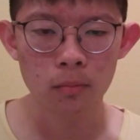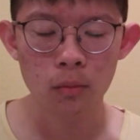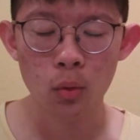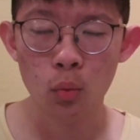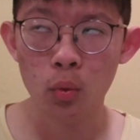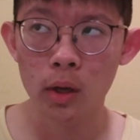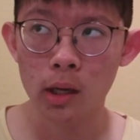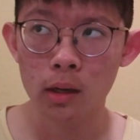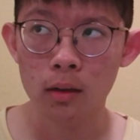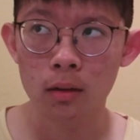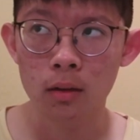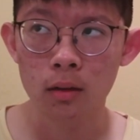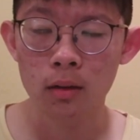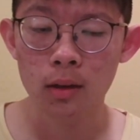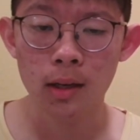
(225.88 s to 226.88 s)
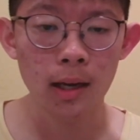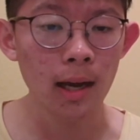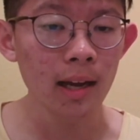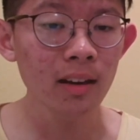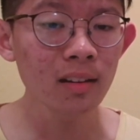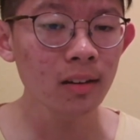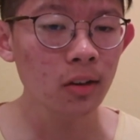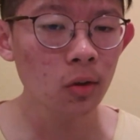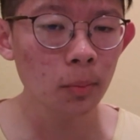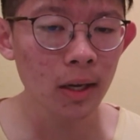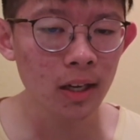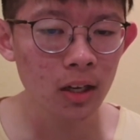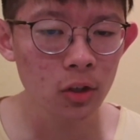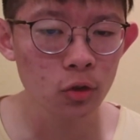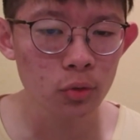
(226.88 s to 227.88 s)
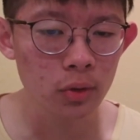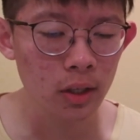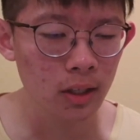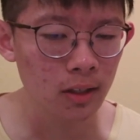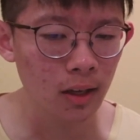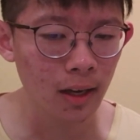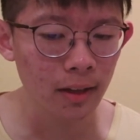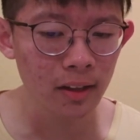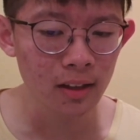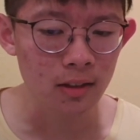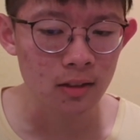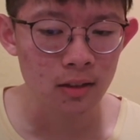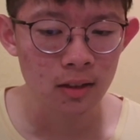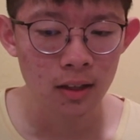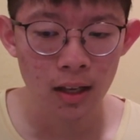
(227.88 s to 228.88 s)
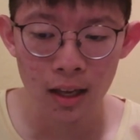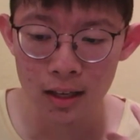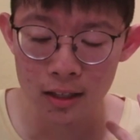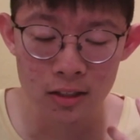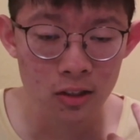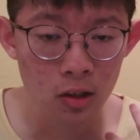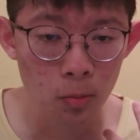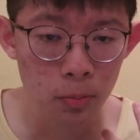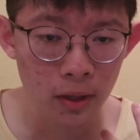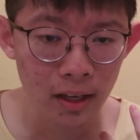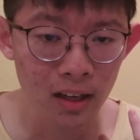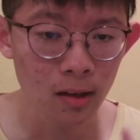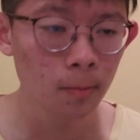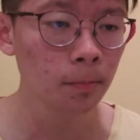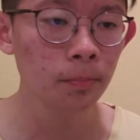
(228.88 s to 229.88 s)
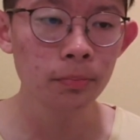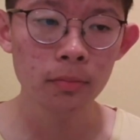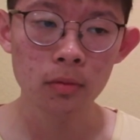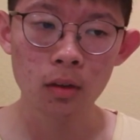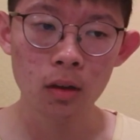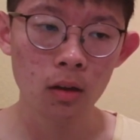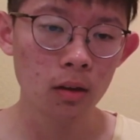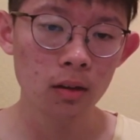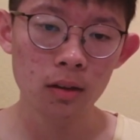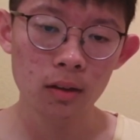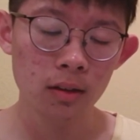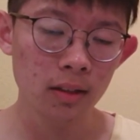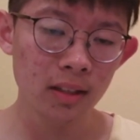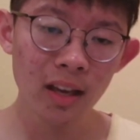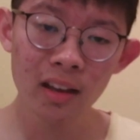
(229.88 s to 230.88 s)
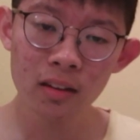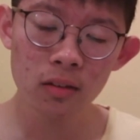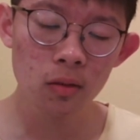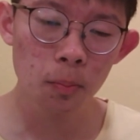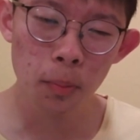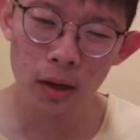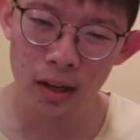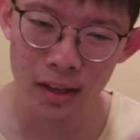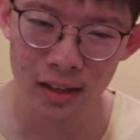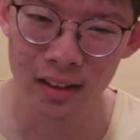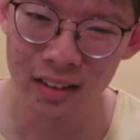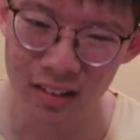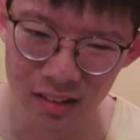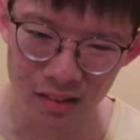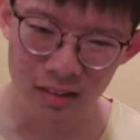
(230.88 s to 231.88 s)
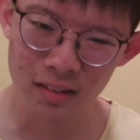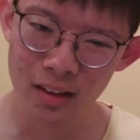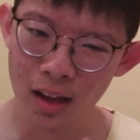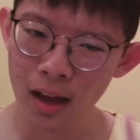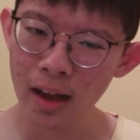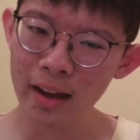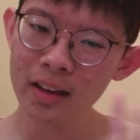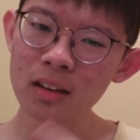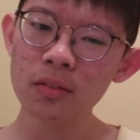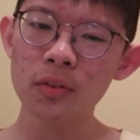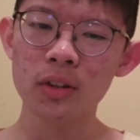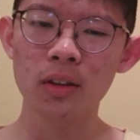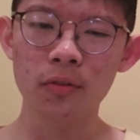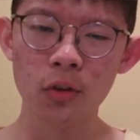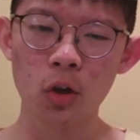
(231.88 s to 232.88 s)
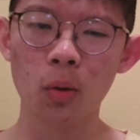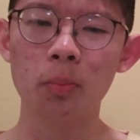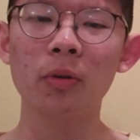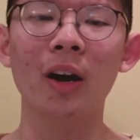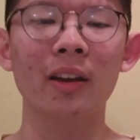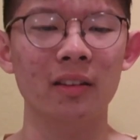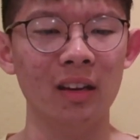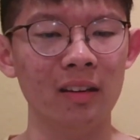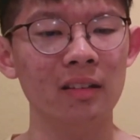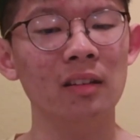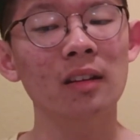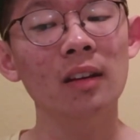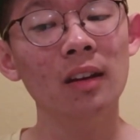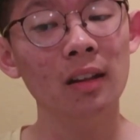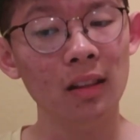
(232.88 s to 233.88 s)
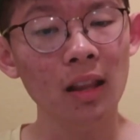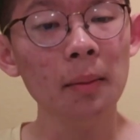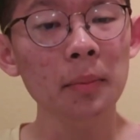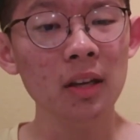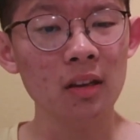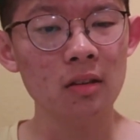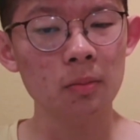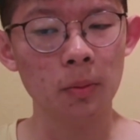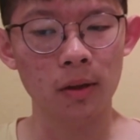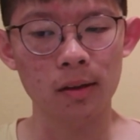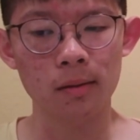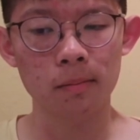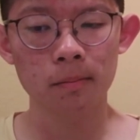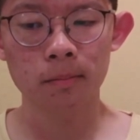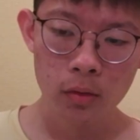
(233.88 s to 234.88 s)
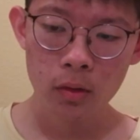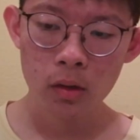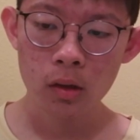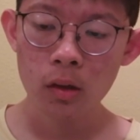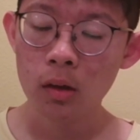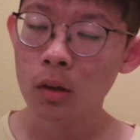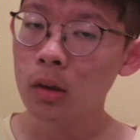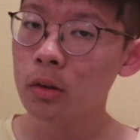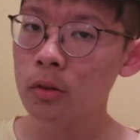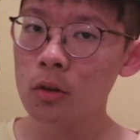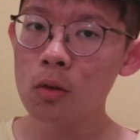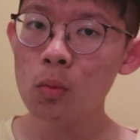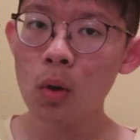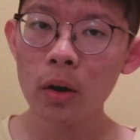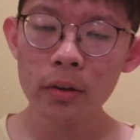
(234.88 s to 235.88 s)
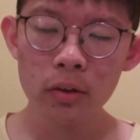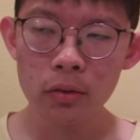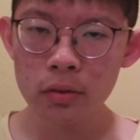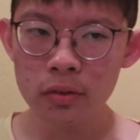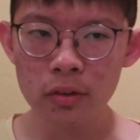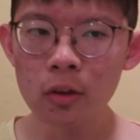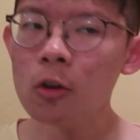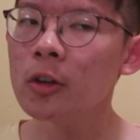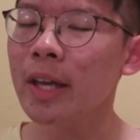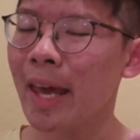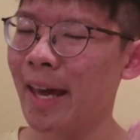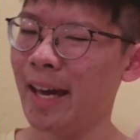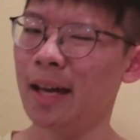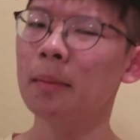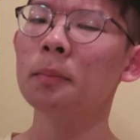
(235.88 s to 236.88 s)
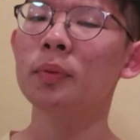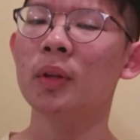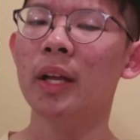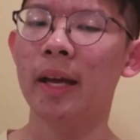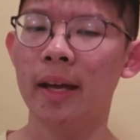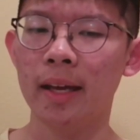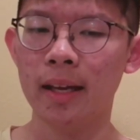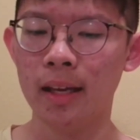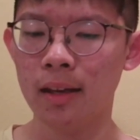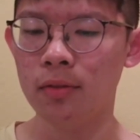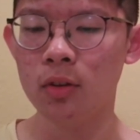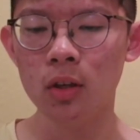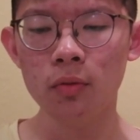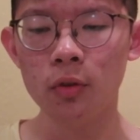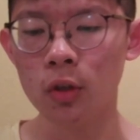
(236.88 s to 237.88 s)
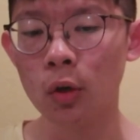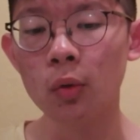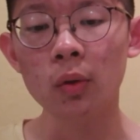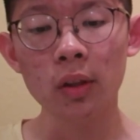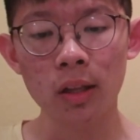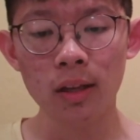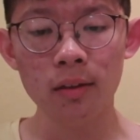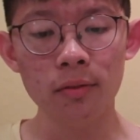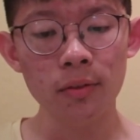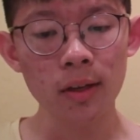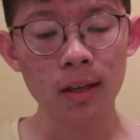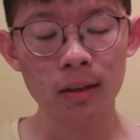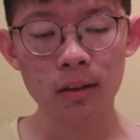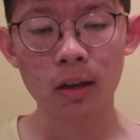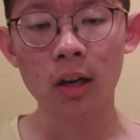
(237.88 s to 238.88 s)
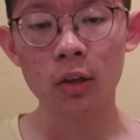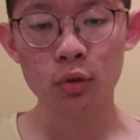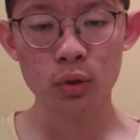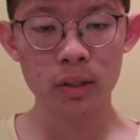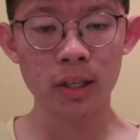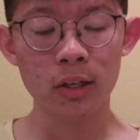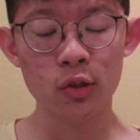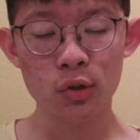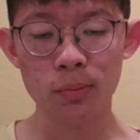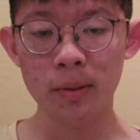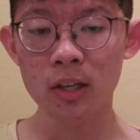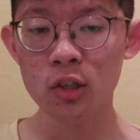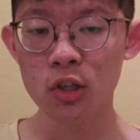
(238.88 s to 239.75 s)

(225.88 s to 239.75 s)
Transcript: Wait, I didn't hear my country in that list. Can I still play? Yes, but it's kind of a difficult process. Let me explain. So while you still can play, even if you don't live in the countries I just